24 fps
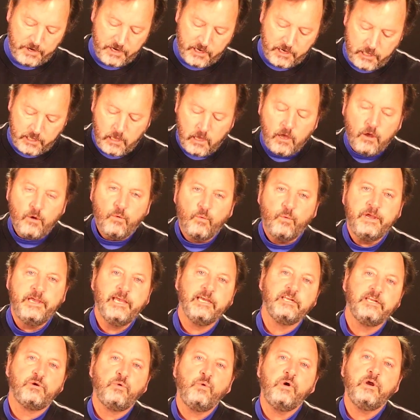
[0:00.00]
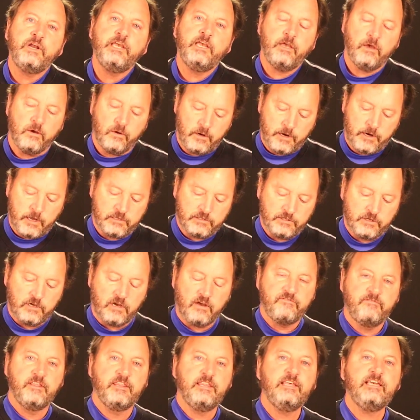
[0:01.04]
We get 20 codons
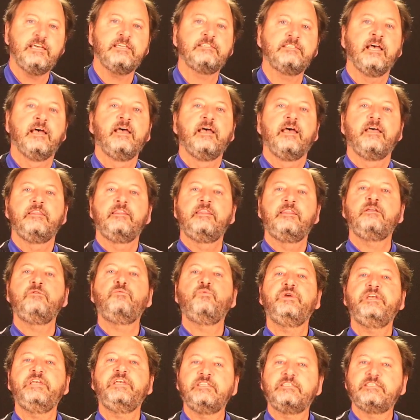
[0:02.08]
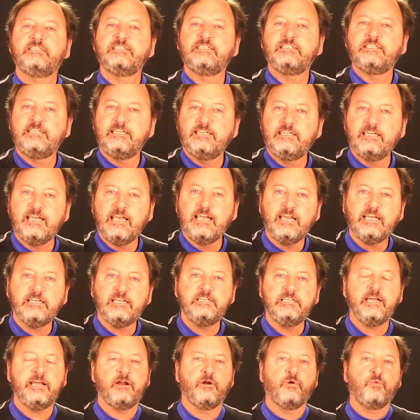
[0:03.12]
off of this. Then we
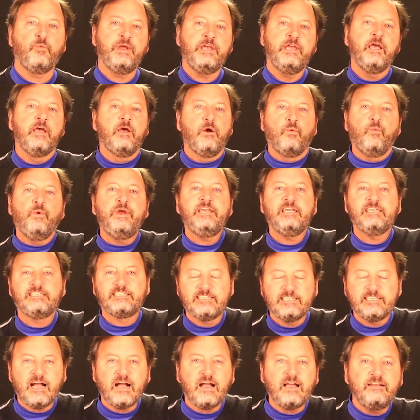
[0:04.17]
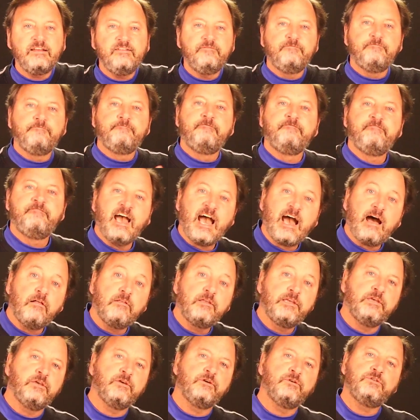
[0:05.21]
instantiate, or we assign
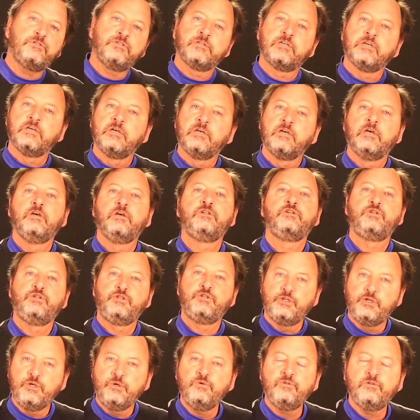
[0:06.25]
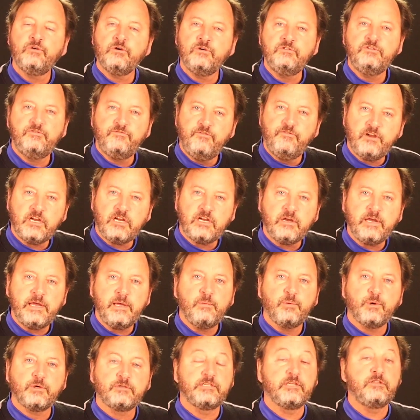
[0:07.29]
values to those
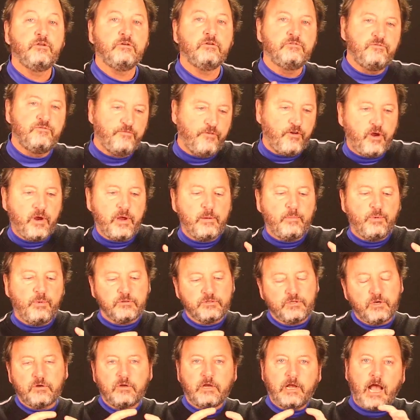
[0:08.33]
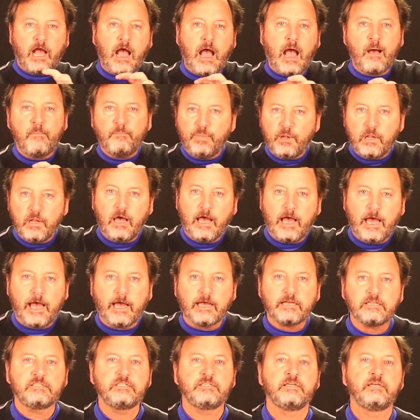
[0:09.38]
variables, and those variables are
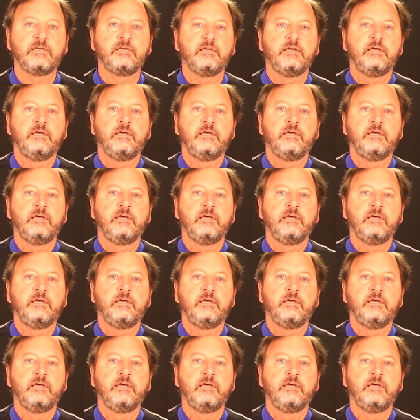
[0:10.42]
complex.